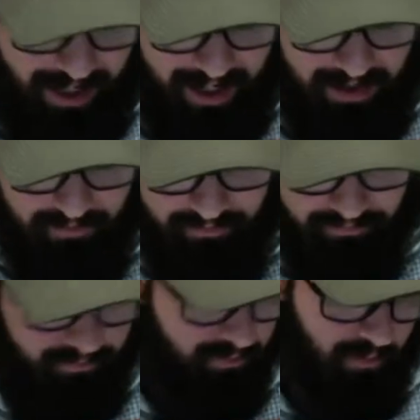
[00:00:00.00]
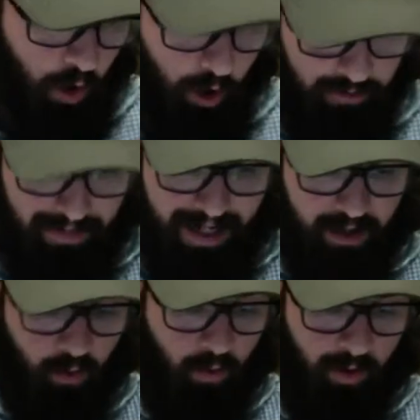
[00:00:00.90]
a hard
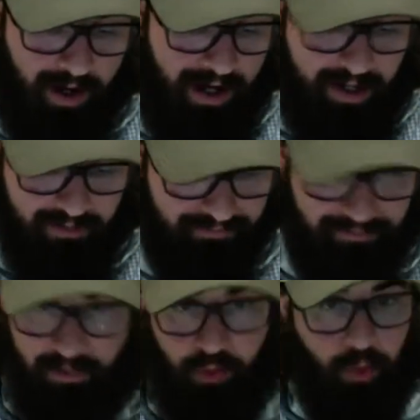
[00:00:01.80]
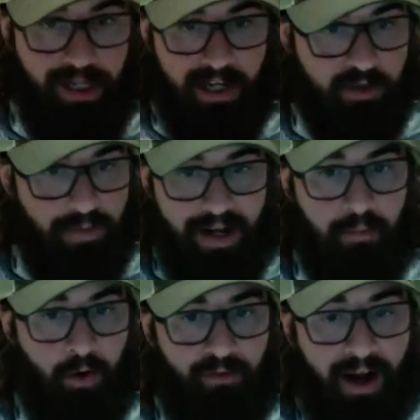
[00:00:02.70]
bait or a three inch
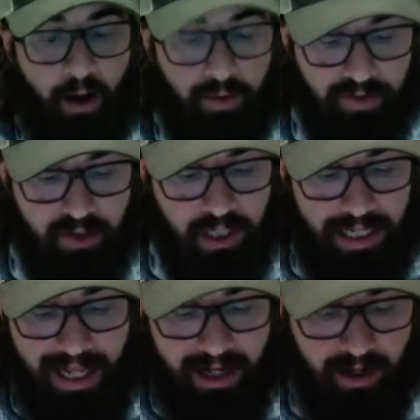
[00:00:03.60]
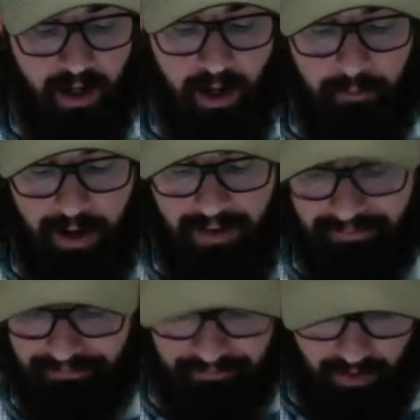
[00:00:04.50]
bait profile with the jig head.
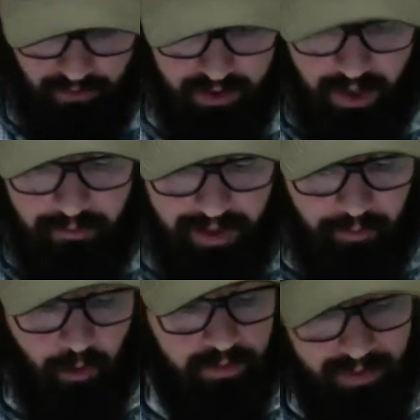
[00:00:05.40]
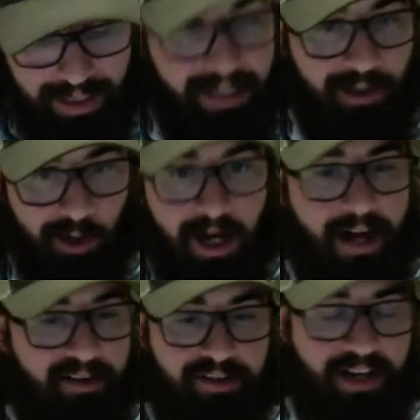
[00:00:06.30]
But for some people, getting
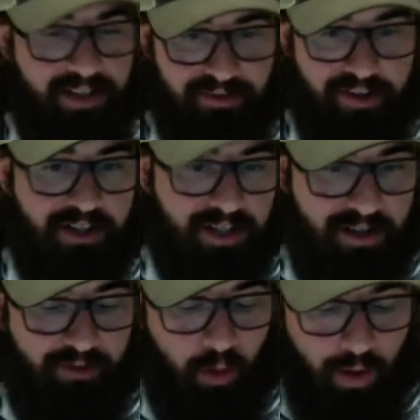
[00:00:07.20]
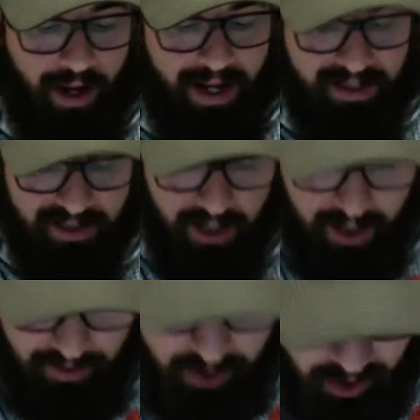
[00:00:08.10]
creative, catching fish in different ways, the